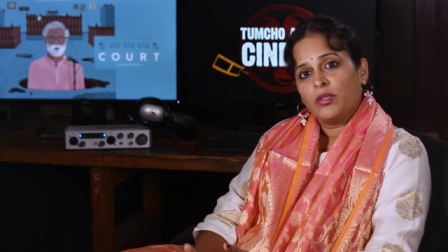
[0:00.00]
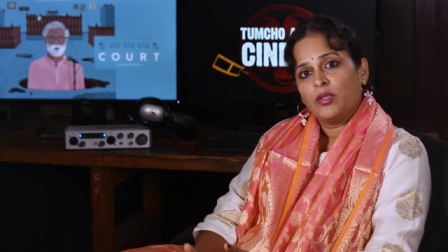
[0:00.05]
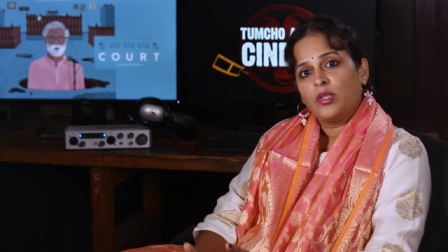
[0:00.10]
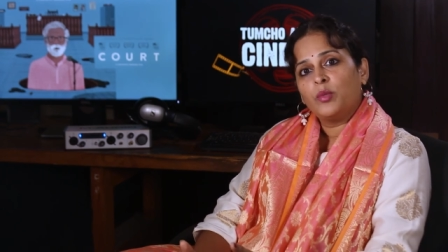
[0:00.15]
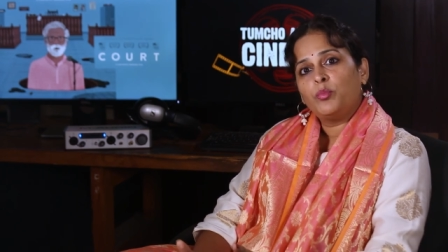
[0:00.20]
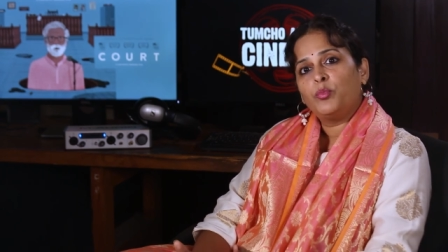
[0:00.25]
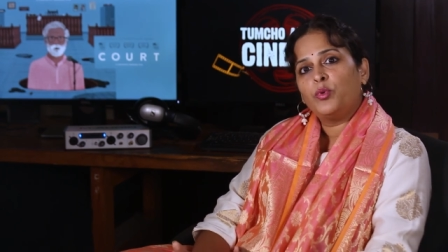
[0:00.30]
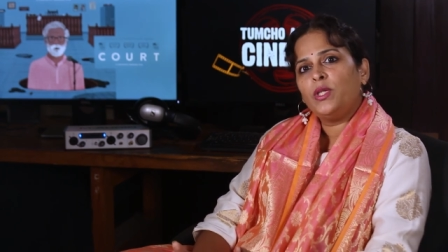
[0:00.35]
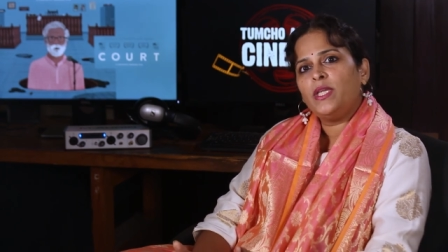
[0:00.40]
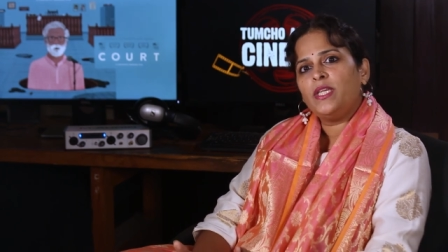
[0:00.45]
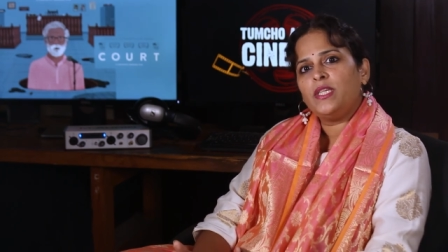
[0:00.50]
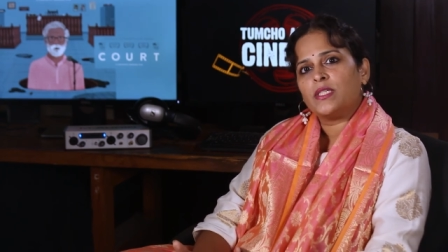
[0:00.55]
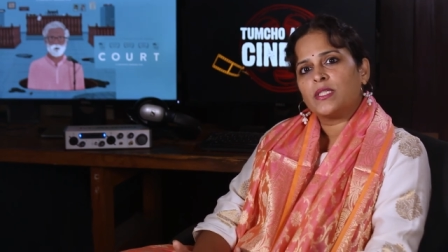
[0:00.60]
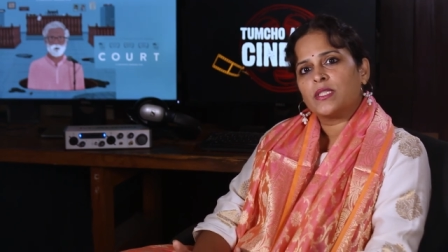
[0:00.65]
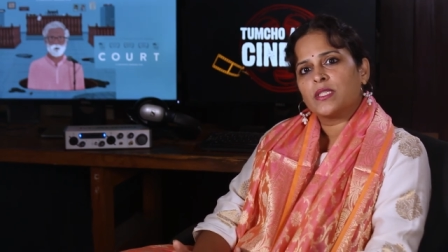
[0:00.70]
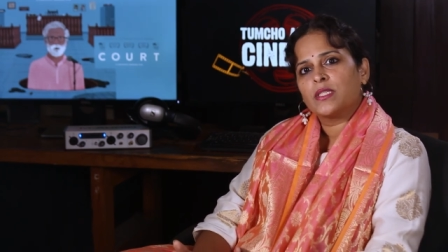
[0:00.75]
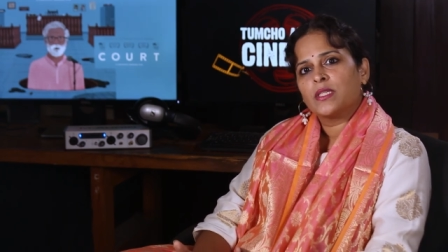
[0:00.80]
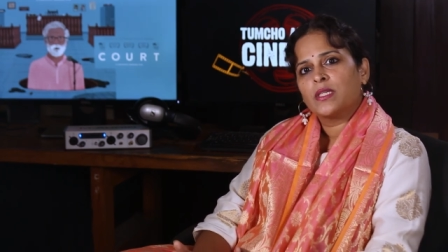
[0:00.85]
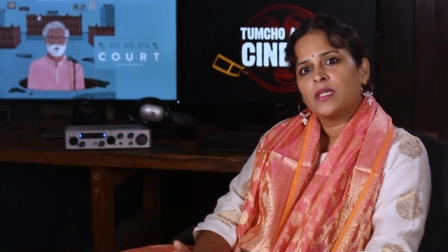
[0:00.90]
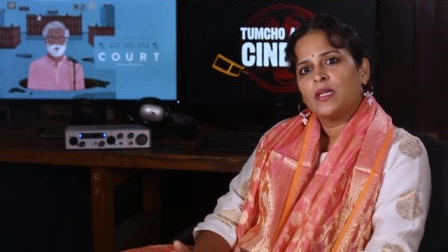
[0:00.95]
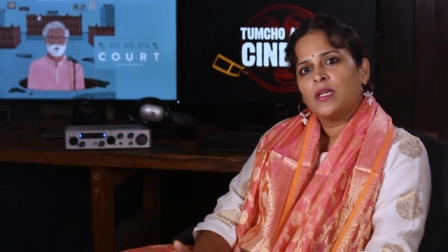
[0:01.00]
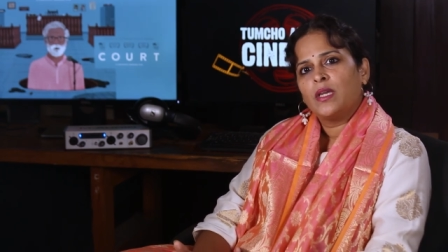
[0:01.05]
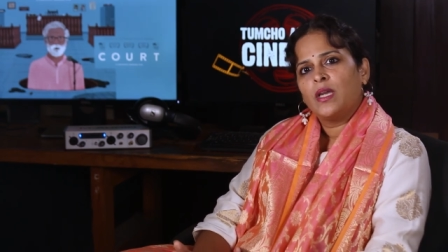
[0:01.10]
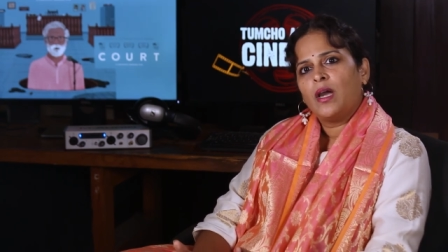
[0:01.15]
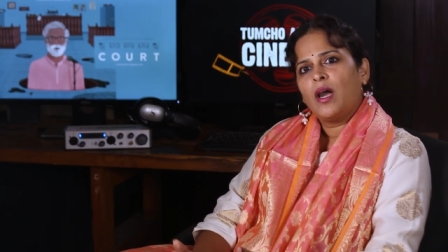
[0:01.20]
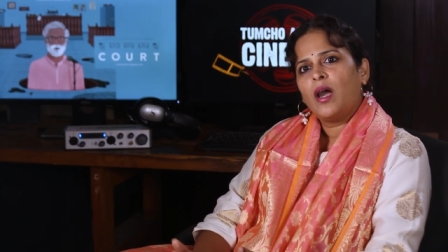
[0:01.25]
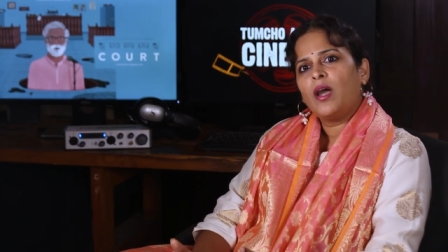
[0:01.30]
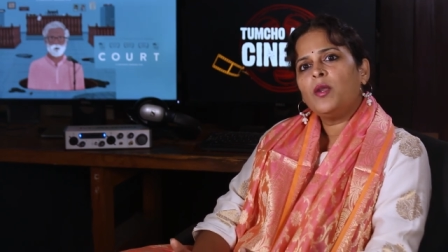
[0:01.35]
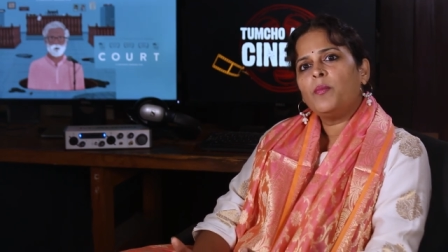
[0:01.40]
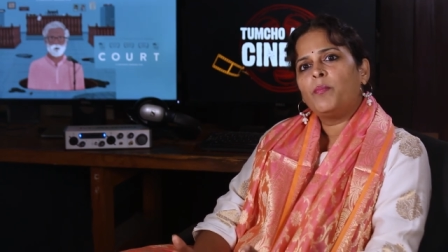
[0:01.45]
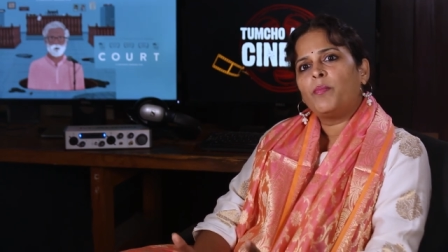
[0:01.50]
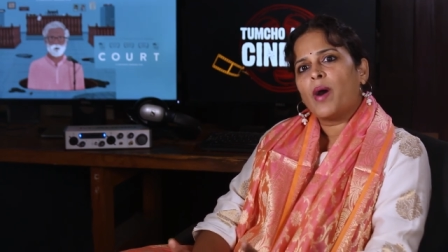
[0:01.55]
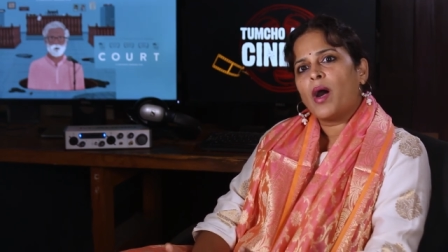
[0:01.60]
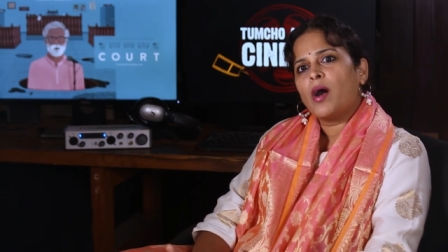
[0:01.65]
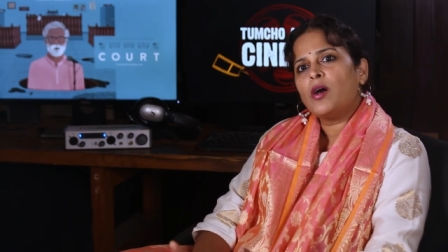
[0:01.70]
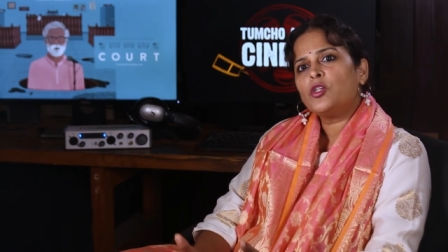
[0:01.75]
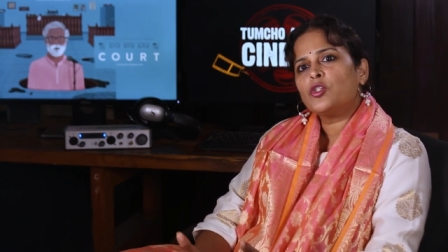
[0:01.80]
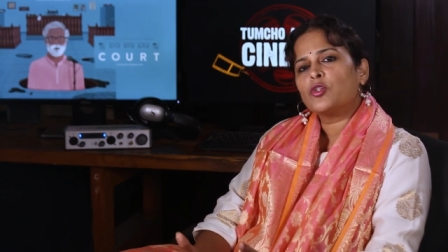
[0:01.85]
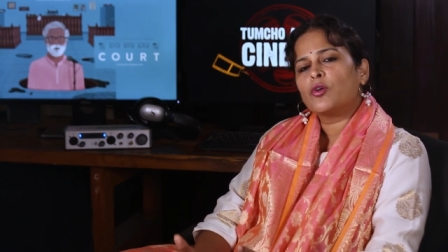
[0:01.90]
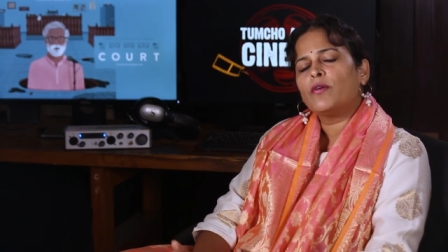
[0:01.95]
the police are a
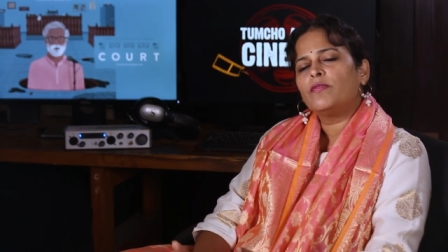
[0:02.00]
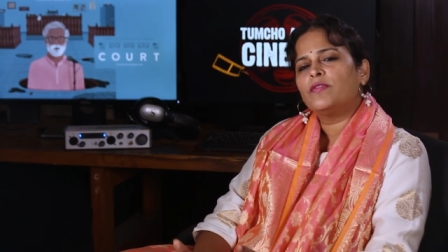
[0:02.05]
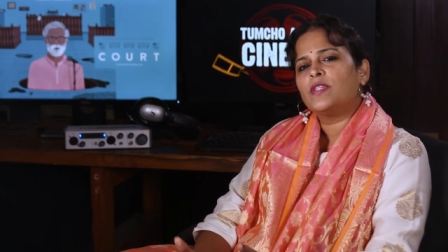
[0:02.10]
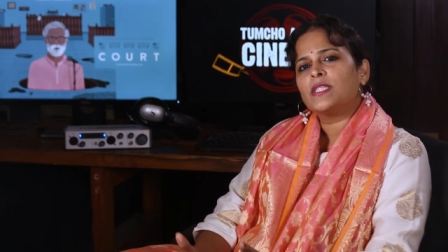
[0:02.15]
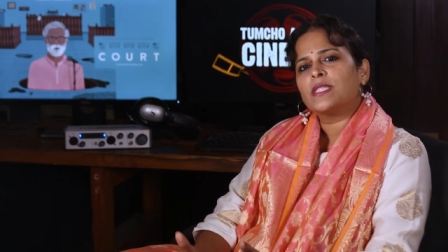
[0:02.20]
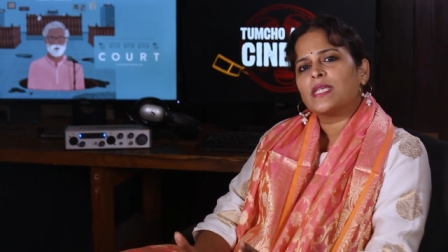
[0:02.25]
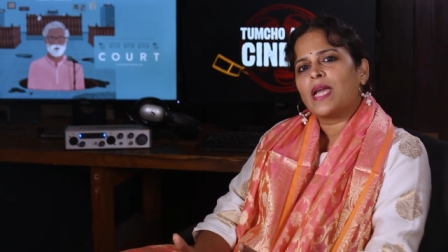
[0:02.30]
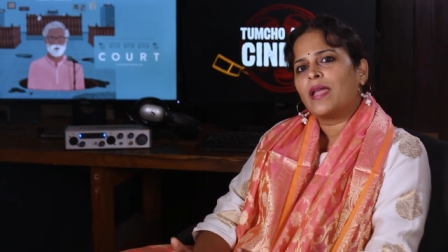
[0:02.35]
part of this